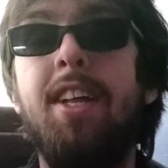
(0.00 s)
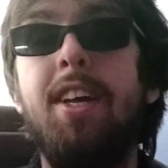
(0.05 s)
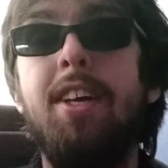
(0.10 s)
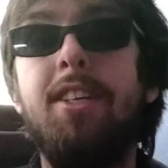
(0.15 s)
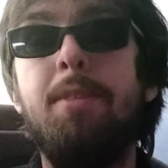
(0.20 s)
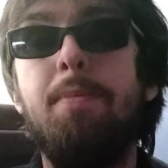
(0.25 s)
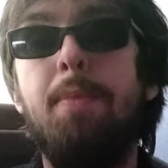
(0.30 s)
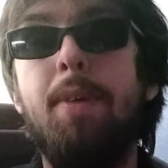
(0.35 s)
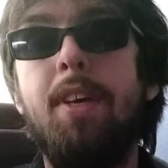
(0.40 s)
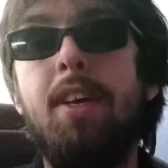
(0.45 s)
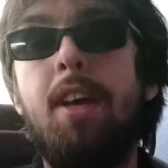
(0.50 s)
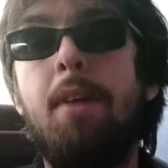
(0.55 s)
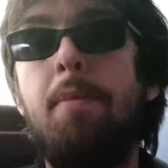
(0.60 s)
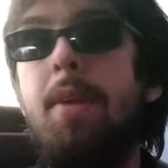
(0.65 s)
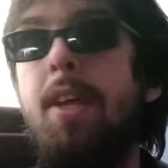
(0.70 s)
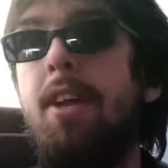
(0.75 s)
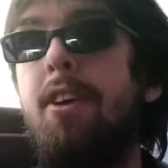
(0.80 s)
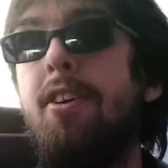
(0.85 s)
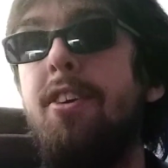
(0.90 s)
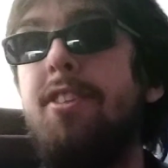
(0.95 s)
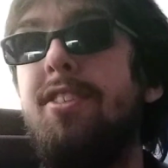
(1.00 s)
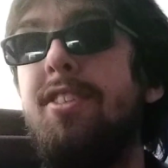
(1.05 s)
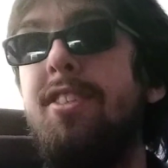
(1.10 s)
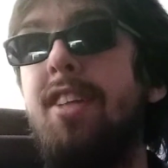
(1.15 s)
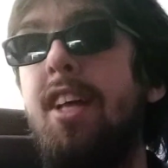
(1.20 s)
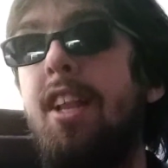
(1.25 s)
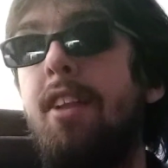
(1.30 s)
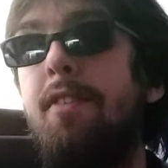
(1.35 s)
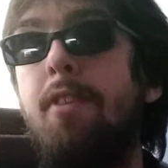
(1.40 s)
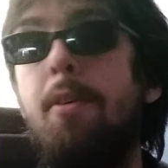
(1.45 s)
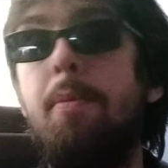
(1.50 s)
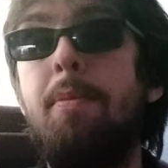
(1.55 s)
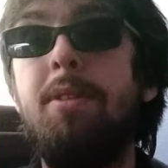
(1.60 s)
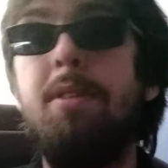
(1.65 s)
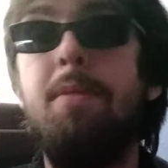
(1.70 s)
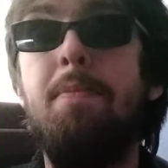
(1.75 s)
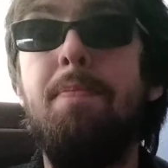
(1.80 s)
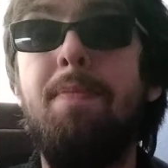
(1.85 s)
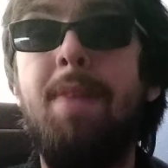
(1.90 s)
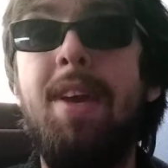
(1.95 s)
There's a company here called Cellophone. It's
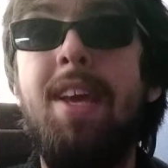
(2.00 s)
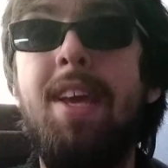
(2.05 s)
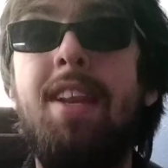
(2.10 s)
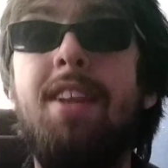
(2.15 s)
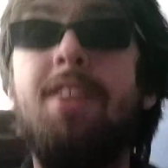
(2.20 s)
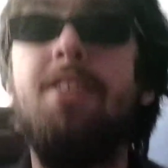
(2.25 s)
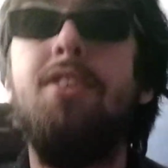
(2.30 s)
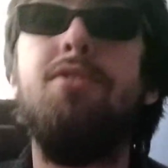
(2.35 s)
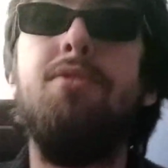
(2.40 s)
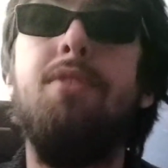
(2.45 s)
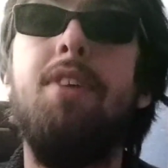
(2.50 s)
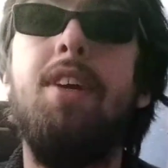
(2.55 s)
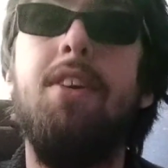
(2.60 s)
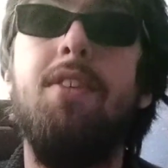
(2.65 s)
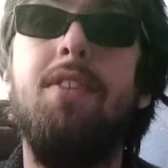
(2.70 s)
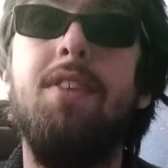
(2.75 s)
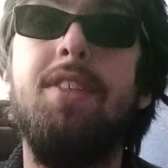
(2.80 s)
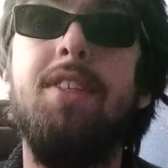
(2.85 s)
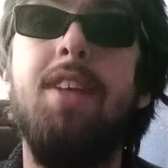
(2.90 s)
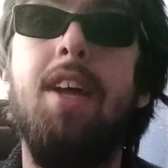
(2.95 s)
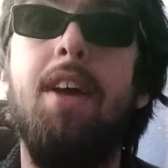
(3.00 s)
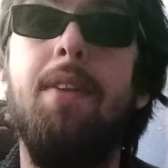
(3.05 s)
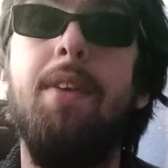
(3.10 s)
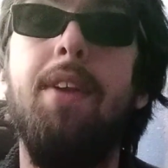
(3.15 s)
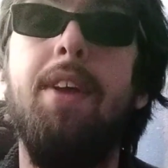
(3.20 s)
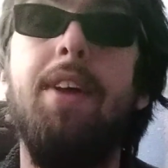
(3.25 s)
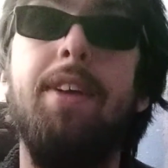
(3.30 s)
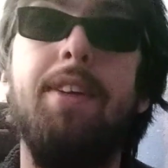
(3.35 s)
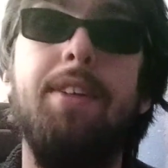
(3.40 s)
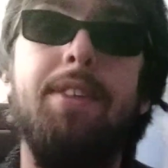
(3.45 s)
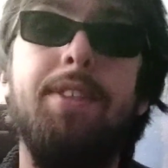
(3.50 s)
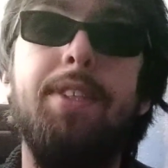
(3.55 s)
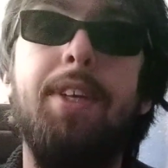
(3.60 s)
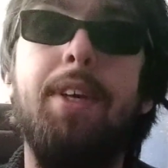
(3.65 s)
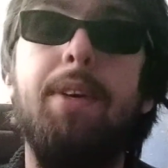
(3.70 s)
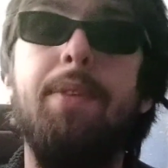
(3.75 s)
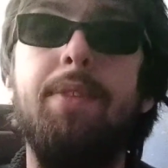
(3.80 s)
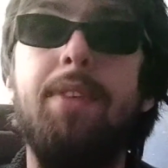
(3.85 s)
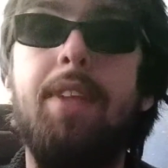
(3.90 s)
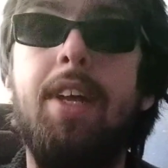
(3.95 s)
the main industry here in this town.
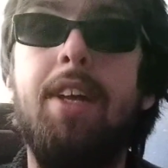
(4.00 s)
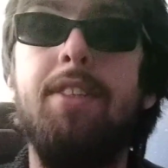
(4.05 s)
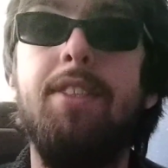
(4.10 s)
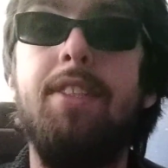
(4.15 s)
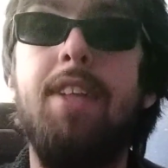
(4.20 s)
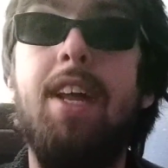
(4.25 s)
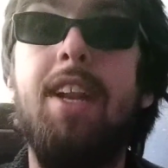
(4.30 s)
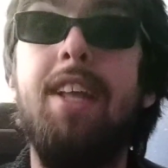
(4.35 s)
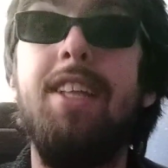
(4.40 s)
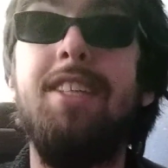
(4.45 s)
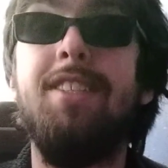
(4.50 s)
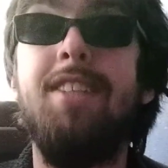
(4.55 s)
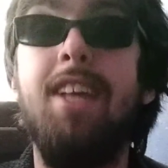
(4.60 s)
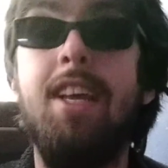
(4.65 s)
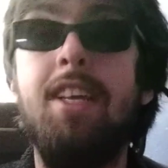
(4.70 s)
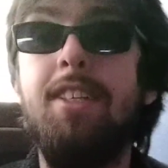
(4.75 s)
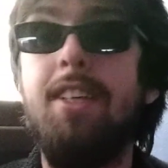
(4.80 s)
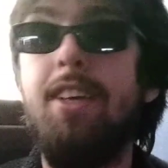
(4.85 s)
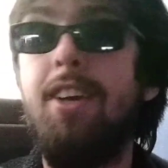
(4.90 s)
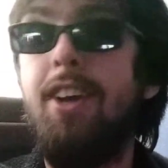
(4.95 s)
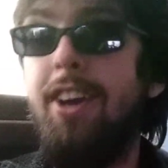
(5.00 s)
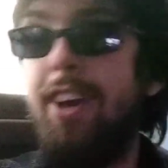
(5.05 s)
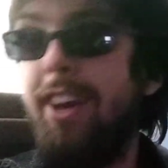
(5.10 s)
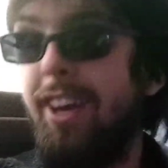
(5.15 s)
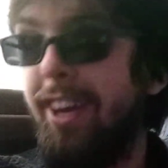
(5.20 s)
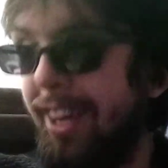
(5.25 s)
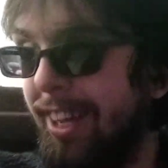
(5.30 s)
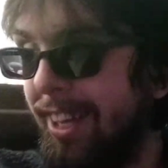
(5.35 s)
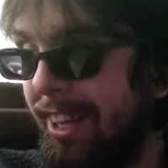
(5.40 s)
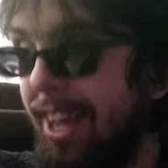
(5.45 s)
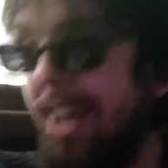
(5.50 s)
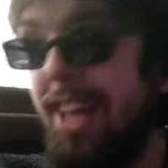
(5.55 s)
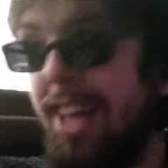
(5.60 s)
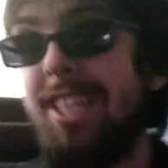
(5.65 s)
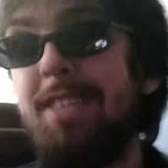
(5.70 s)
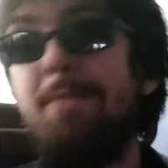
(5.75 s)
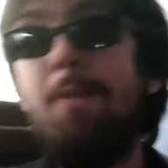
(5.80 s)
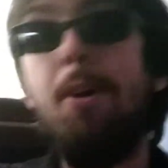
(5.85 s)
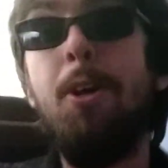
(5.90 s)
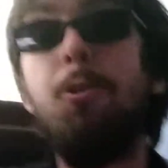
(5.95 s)
So, there's that. It stinks here. It
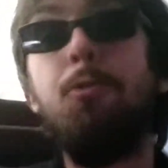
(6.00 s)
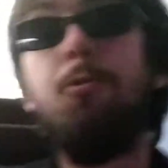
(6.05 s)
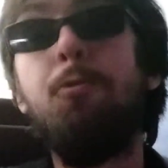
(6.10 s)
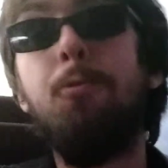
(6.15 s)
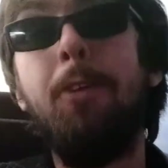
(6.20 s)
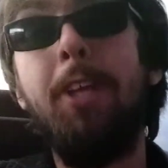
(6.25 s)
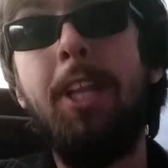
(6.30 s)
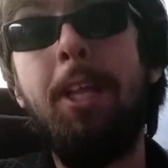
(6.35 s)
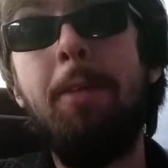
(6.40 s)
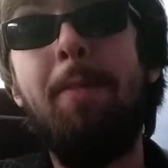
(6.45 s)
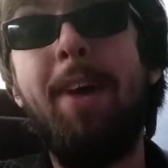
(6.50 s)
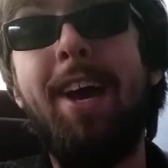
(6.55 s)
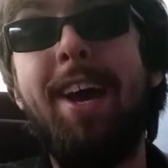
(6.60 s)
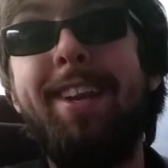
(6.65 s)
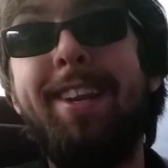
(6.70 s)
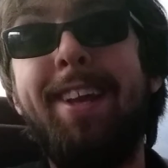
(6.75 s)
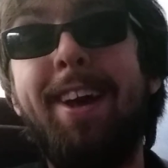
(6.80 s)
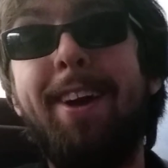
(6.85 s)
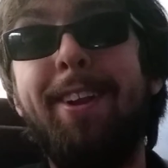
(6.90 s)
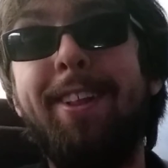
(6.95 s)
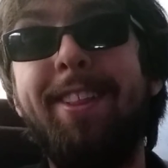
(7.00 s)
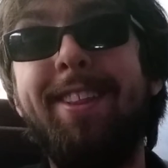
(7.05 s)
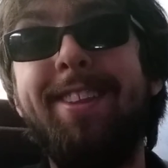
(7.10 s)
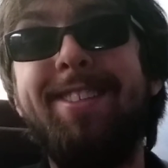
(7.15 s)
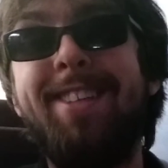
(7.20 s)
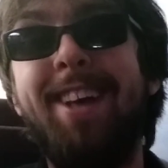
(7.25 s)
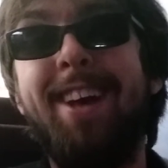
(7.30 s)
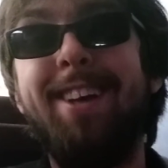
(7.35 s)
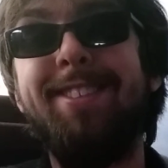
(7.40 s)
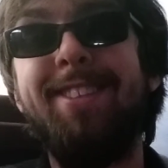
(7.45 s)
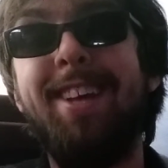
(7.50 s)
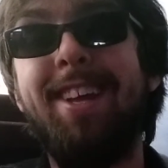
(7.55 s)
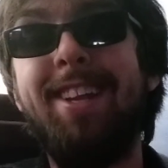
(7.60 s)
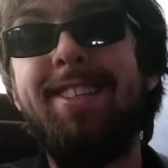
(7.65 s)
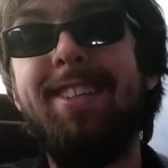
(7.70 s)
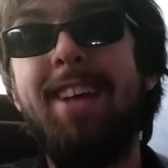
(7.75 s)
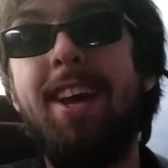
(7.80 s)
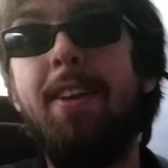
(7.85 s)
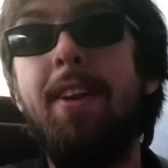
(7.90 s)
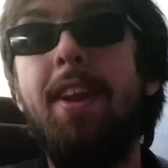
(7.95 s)
smells really bad down on the south side of
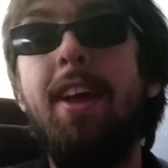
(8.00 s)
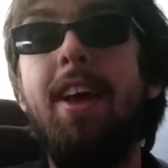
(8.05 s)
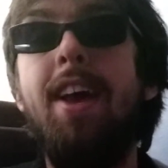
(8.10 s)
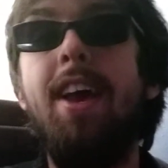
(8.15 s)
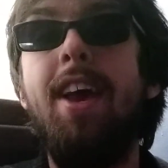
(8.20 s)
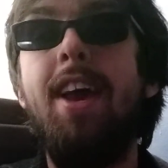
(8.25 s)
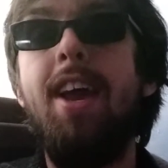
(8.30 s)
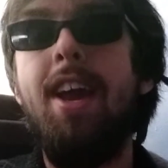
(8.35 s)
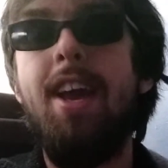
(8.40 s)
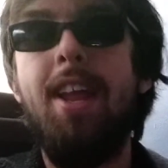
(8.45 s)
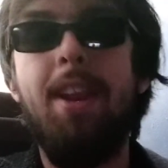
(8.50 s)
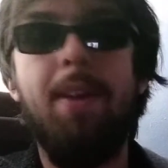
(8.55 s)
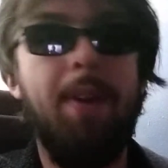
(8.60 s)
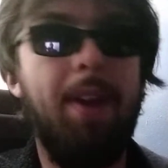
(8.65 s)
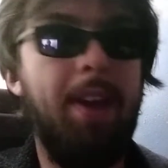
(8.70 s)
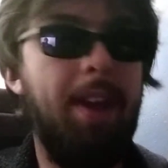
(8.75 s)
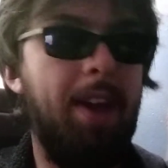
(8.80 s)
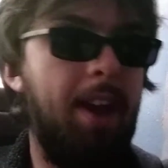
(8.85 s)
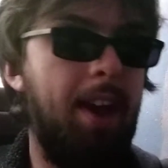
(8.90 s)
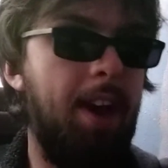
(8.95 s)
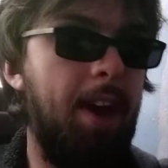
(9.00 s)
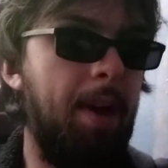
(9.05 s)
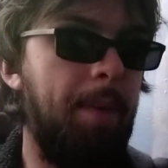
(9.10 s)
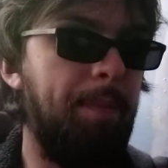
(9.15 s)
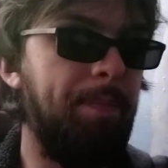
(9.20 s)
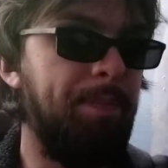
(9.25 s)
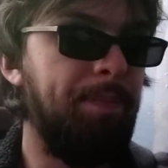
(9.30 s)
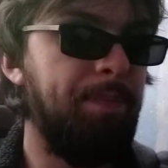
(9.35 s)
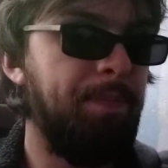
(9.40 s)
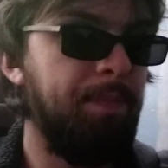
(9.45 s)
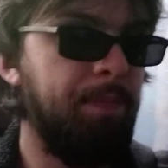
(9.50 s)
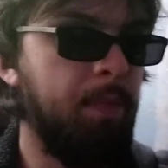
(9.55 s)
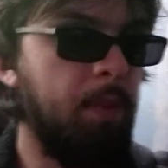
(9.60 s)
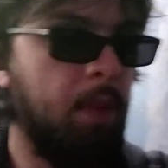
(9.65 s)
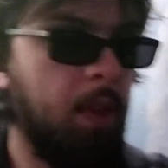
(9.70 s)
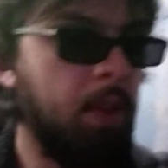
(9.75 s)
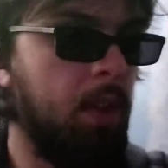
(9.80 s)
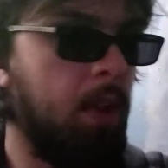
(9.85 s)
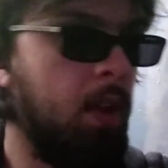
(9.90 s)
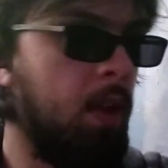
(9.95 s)
town. Anyway,
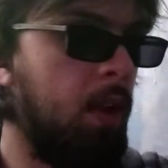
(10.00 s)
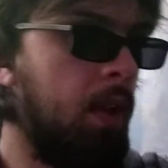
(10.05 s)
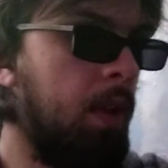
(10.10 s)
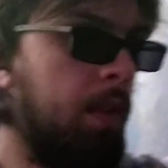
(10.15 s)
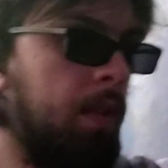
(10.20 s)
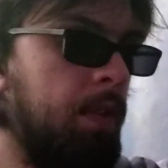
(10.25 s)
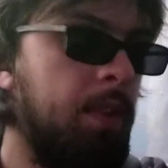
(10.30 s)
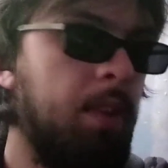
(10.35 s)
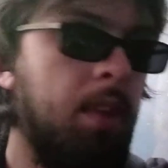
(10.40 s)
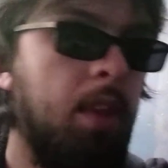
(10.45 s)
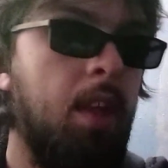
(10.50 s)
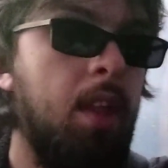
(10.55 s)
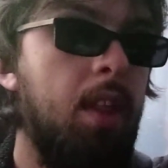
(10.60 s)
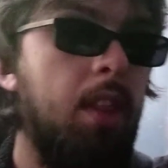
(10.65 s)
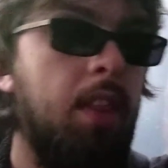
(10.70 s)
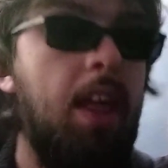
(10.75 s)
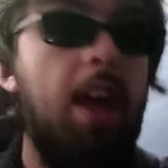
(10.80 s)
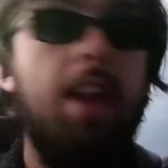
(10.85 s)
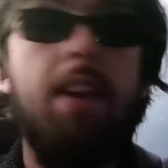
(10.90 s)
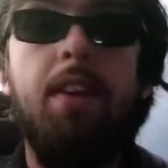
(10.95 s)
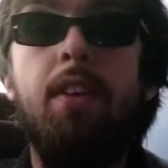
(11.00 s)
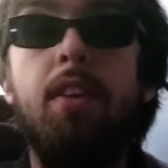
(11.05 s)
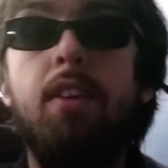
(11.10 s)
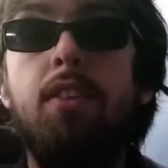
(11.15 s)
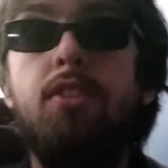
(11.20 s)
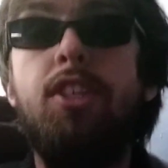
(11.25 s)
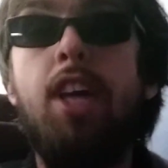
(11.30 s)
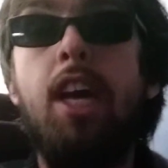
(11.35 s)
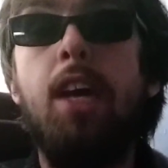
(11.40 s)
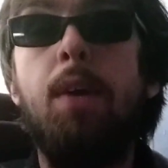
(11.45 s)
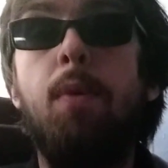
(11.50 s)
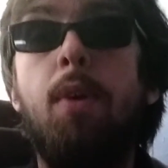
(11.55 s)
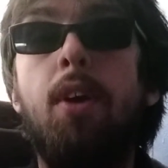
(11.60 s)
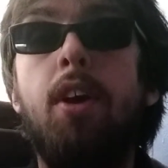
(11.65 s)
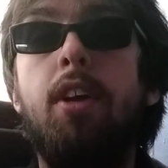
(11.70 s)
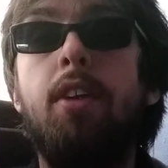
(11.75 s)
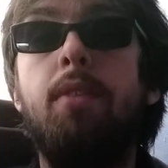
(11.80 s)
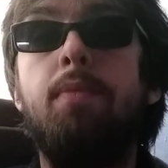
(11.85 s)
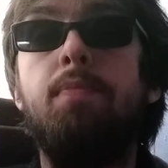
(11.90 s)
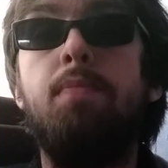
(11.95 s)
that and
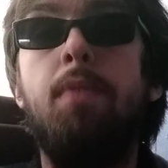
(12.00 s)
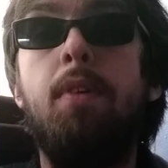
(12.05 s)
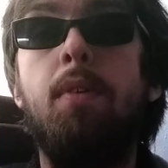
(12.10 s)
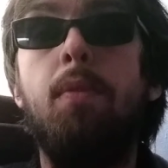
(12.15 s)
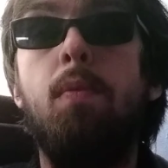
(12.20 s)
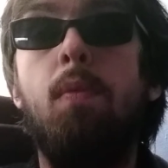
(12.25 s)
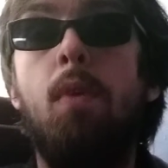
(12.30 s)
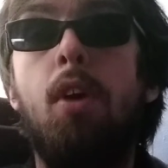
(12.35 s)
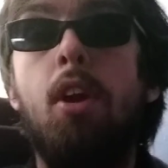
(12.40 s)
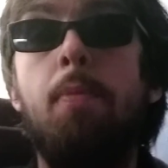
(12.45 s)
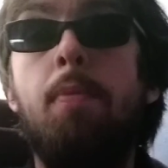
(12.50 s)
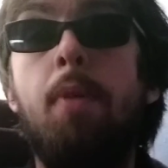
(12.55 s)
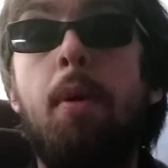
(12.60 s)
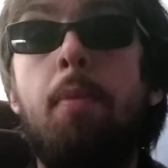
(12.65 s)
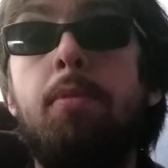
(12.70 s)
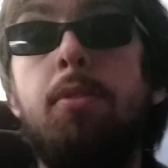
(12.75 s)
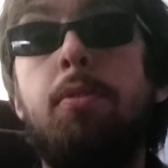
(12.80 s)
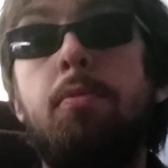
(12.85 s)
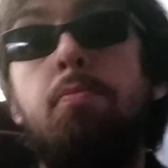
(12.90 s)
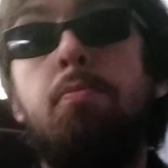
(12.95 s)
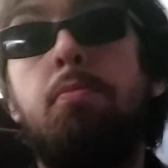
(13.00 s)
Jaguar water pumps.